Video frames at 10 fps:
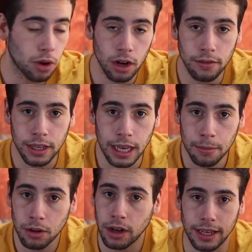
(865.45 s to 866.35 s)
The model of the
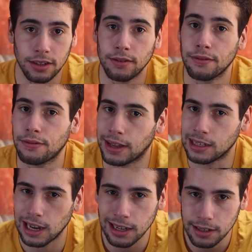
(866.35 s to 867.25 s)
gimbal is
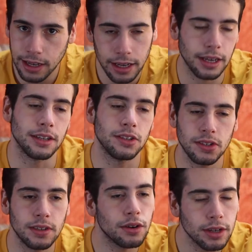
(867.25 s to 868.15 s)
fantastic.
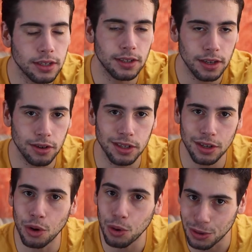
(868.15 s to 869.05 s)
It's
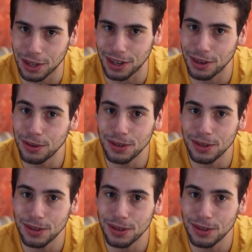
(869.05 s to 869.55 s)
seriously cool to